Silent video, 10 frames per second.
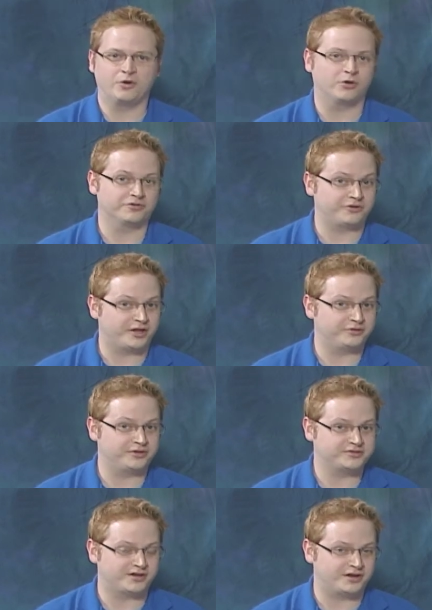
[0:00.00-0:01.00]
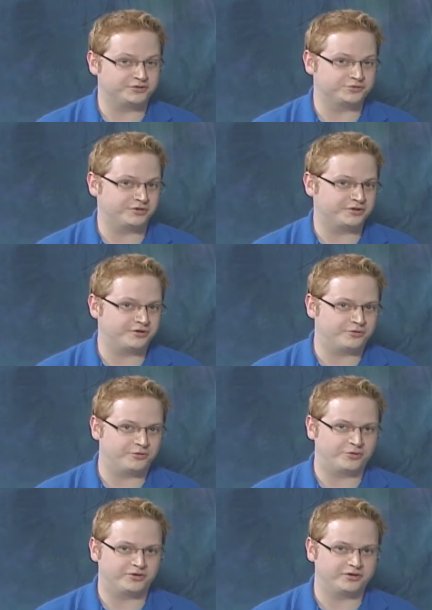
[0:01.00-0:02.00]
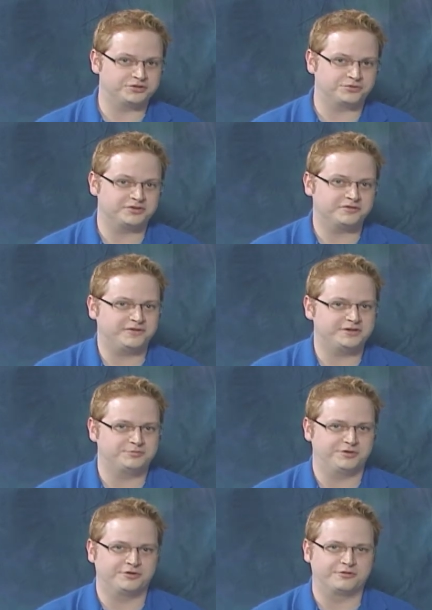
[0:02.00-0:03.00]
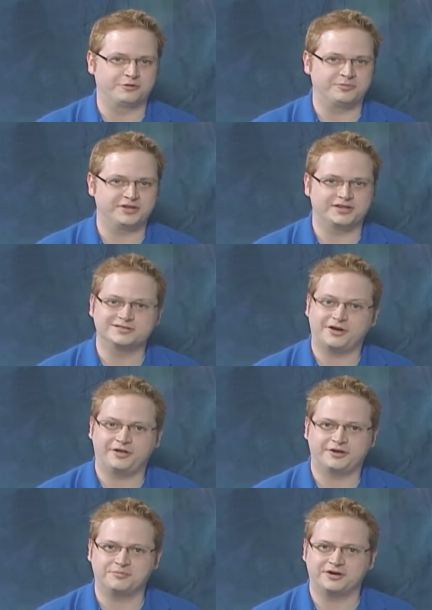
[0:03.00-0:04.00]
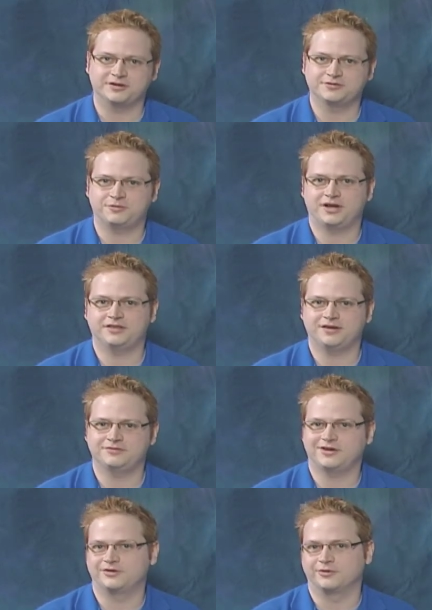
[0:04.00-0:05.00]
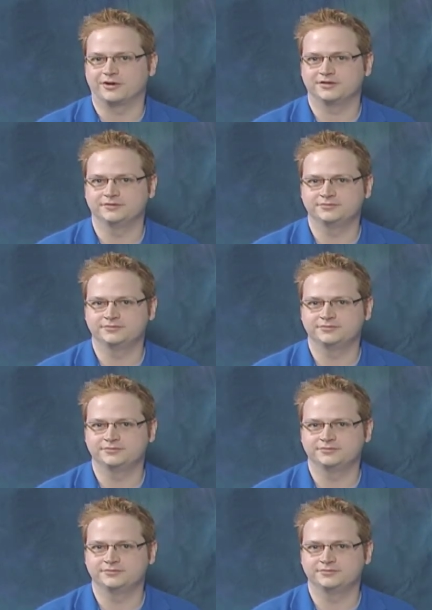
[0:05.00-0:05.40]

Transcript: or follow us on Twitter or join the Facebook group. Again, it's all at Americas Wildlife dot org.